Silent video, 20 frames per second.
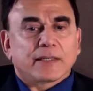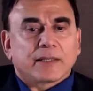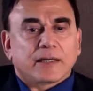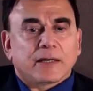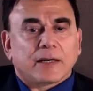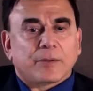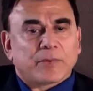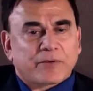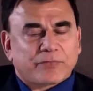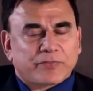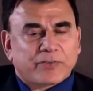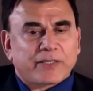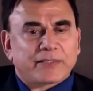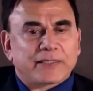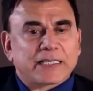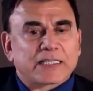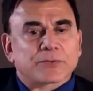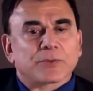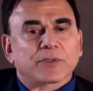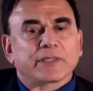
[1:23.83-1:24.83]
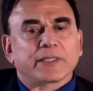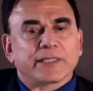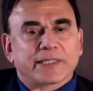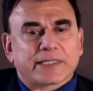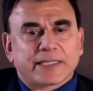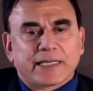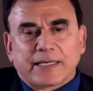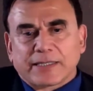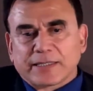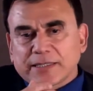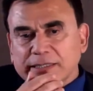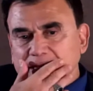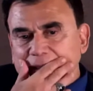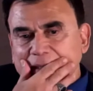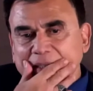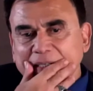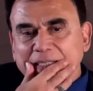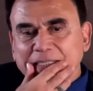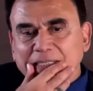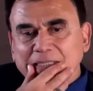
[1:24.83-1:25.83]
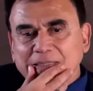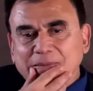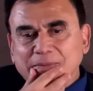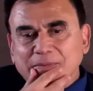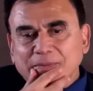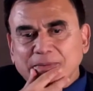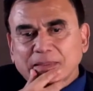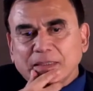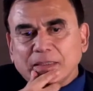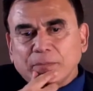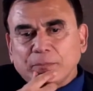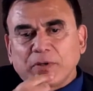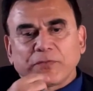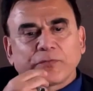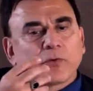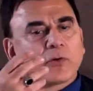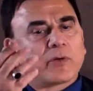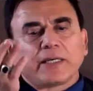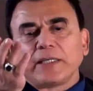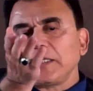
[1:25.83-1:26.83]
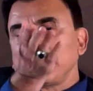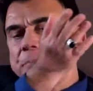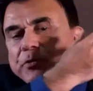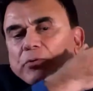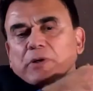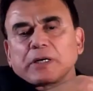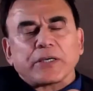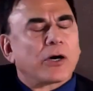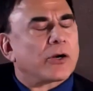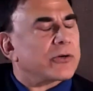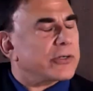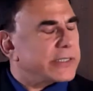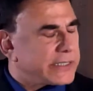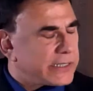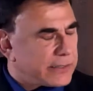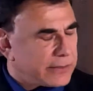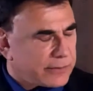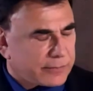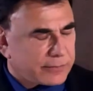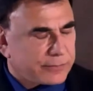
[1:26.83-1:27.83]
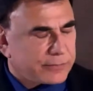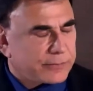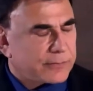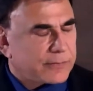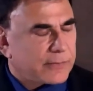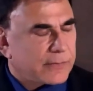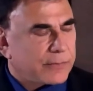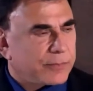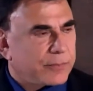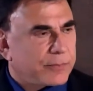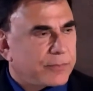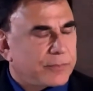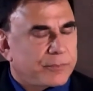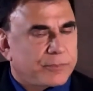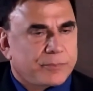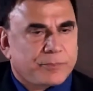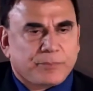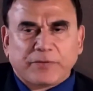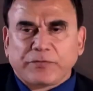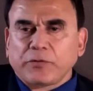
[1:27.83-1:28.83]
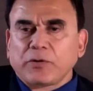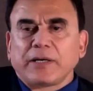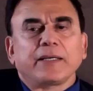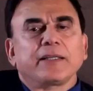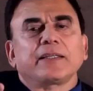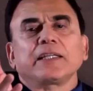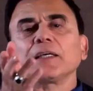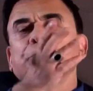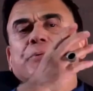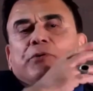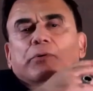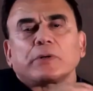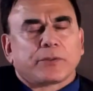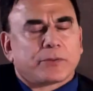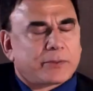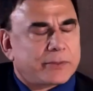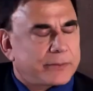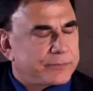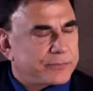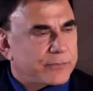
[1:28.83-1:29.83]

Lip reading: I'm afraid that's what he says. He says, before any priority, before anything prior,